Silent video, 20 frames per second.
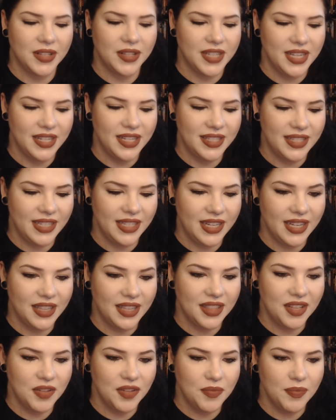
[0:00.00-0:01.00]
he's
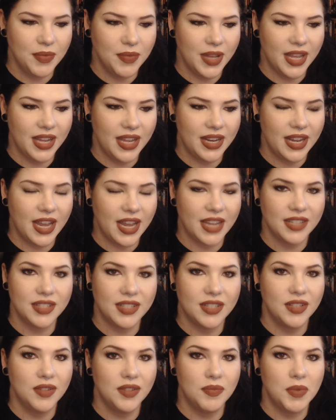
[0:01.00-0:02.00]
seeing them, and has
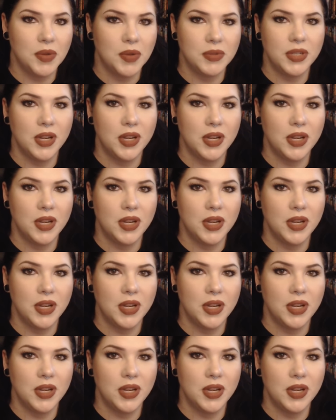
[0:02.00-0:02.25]
the most